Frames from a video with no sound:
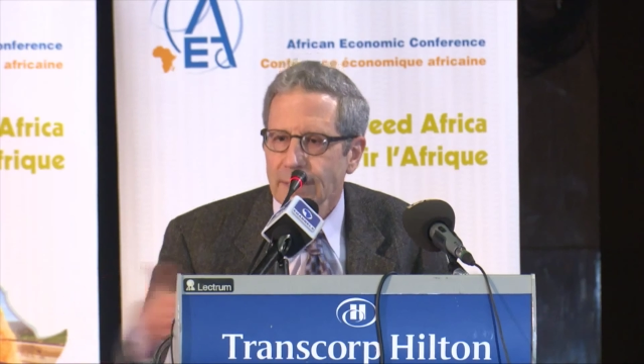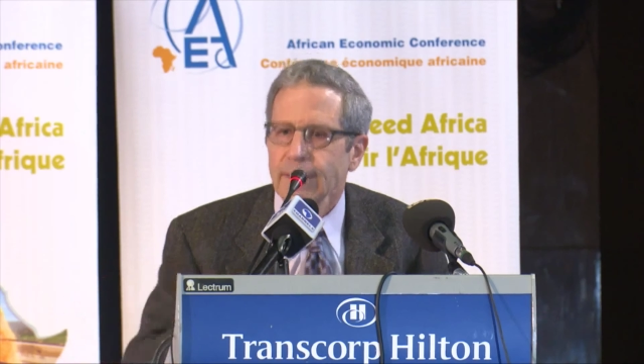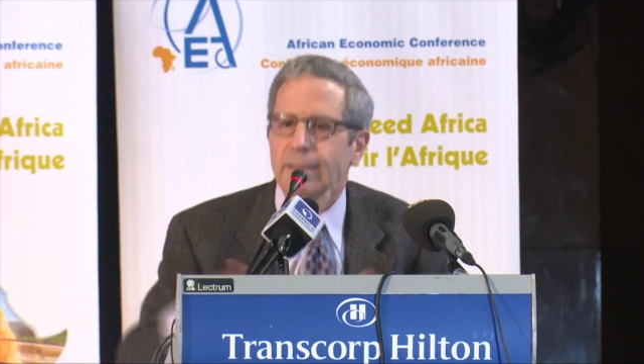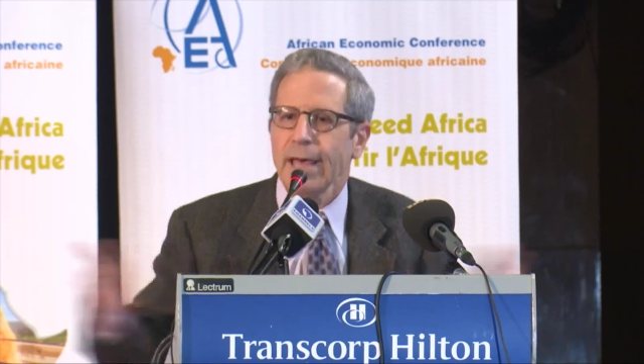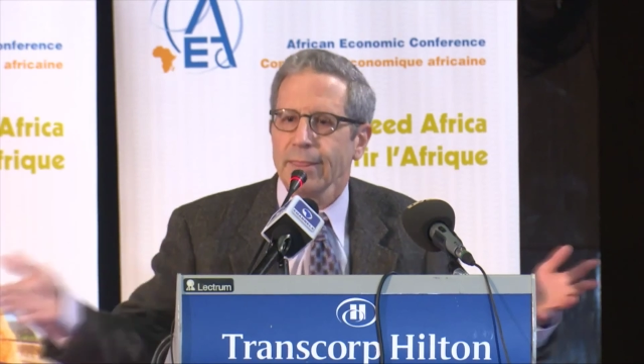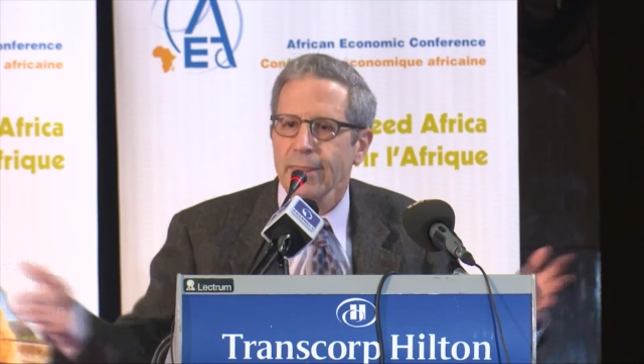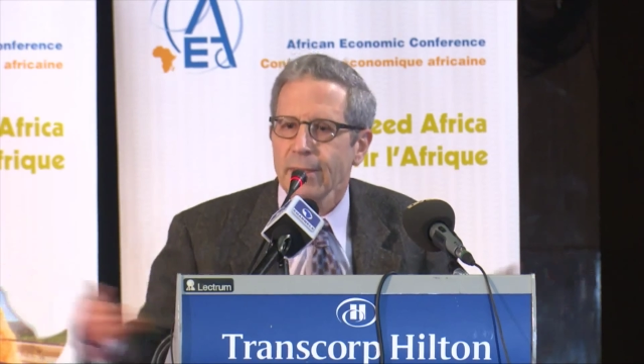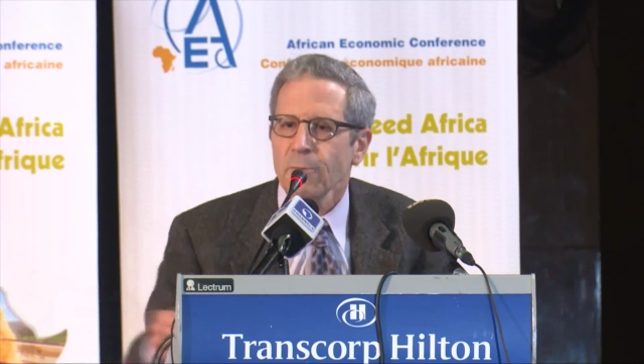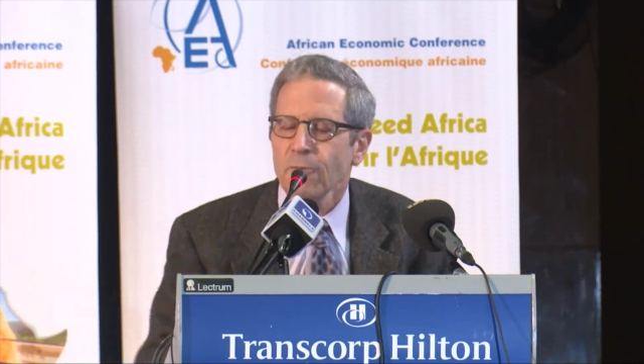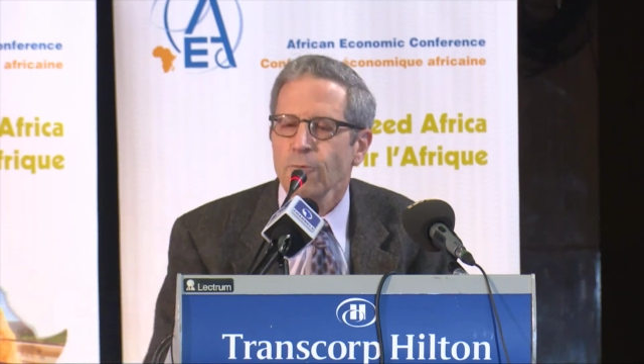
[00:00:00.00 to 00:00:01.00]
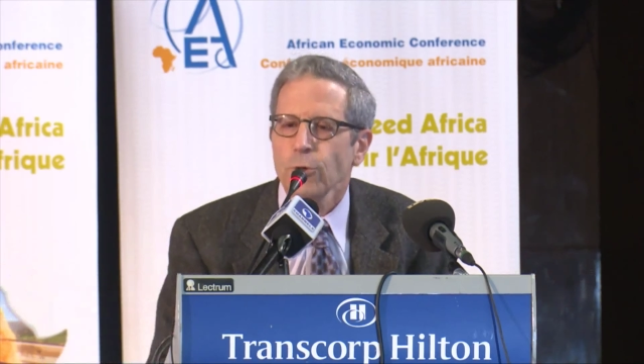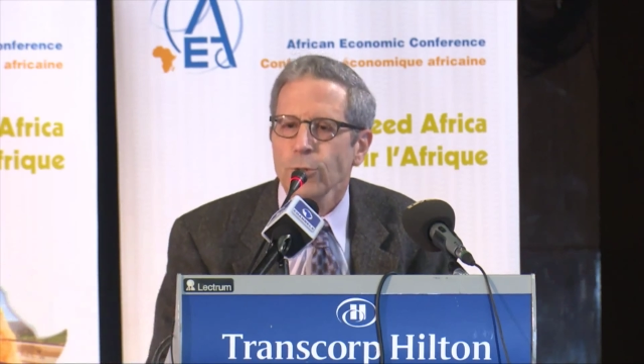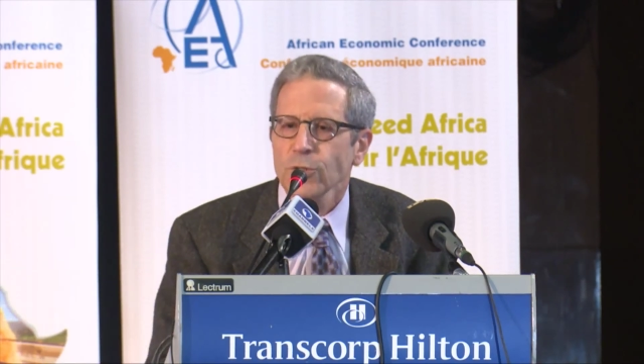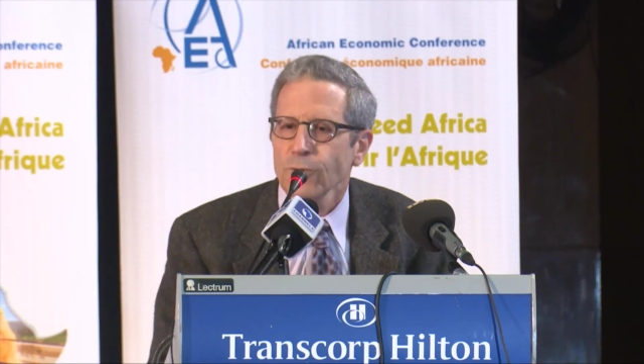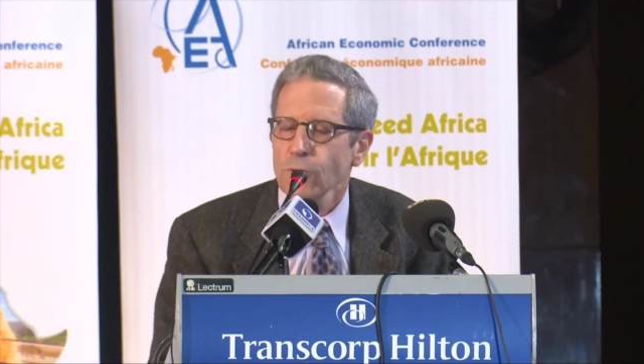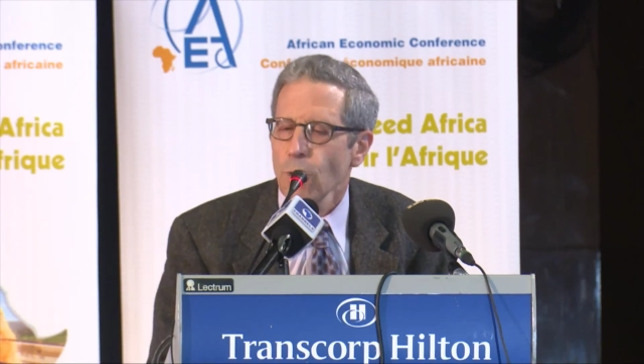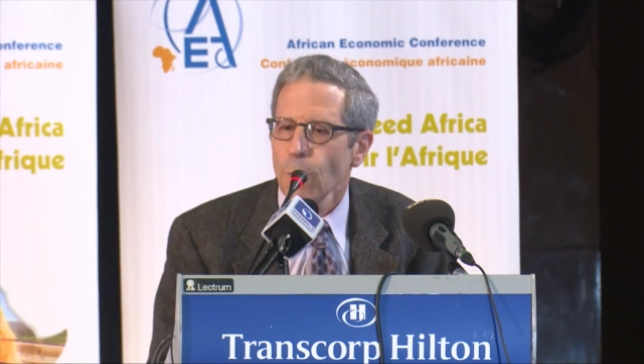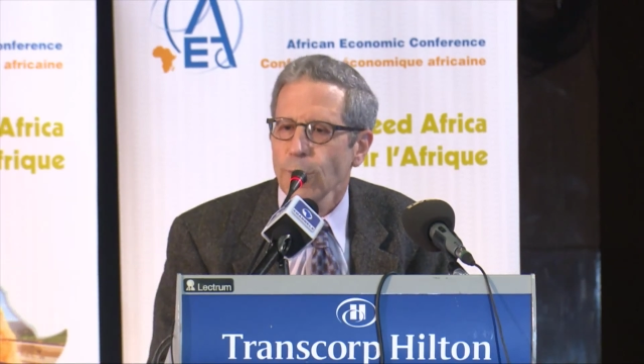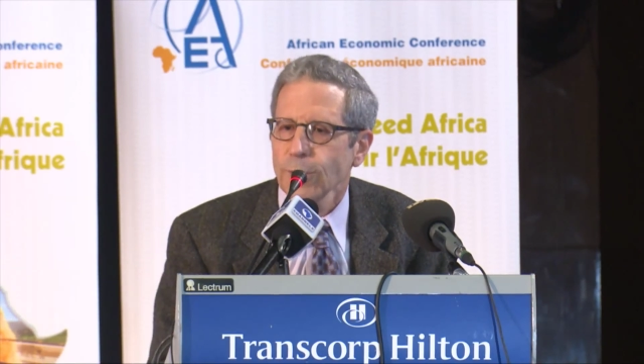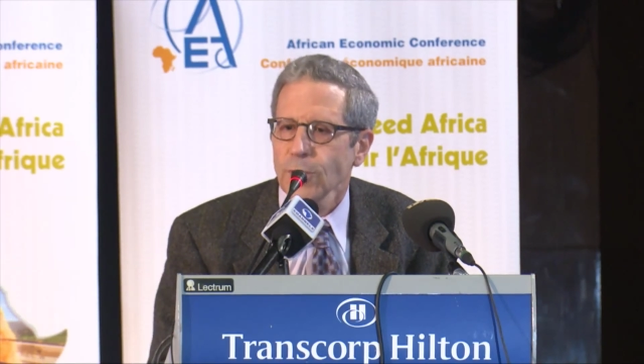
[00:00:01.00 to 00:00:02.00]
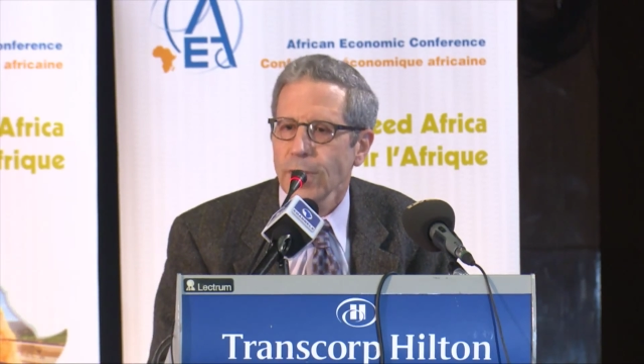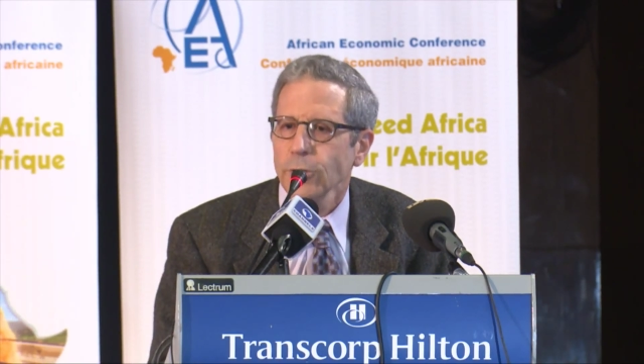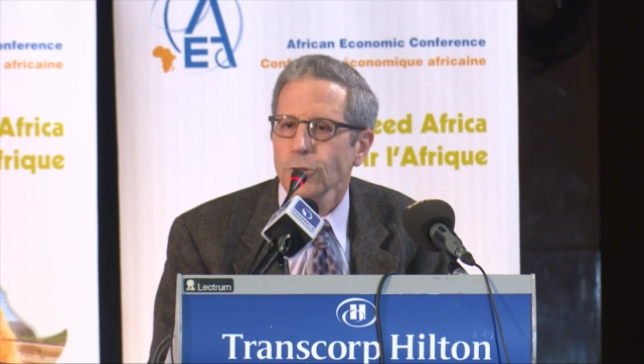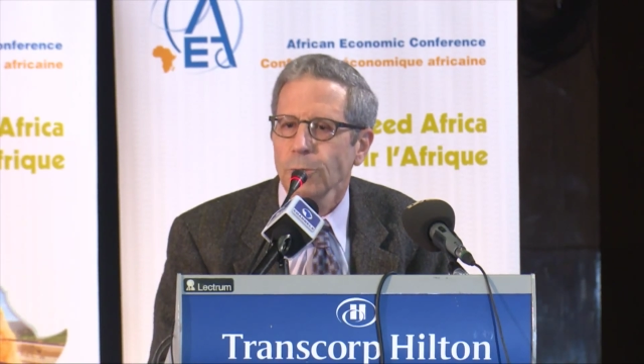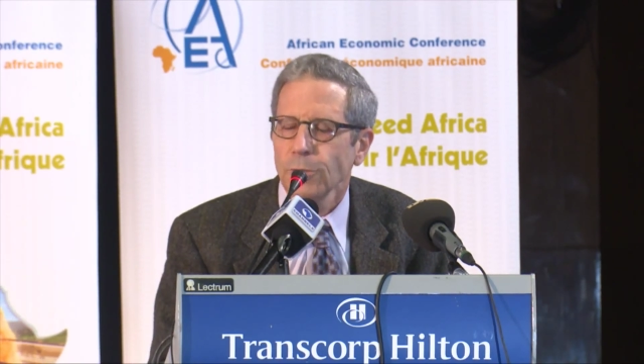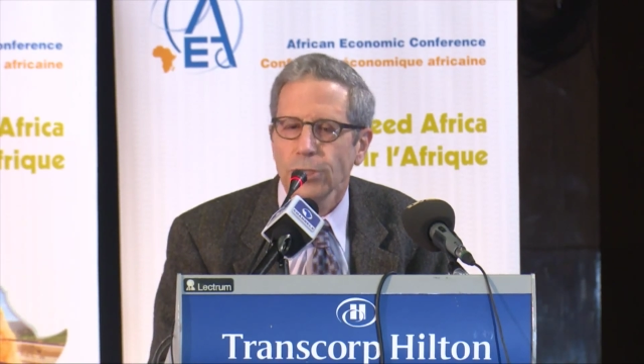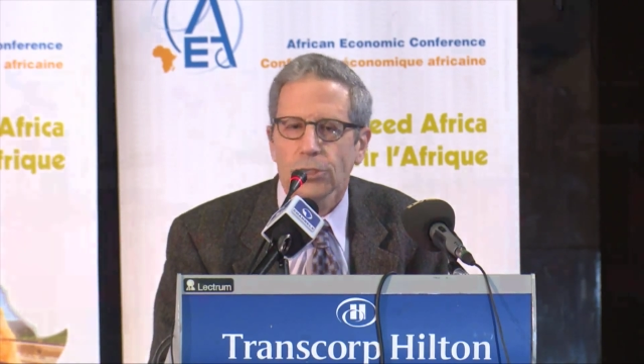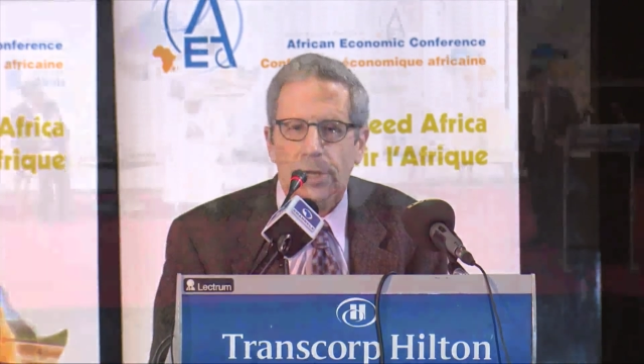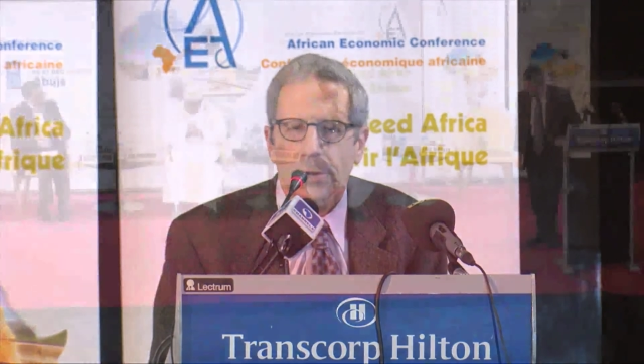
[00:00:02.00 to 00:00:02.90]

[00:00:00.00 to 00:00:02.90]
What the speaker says: Let the fruits of globalization be shared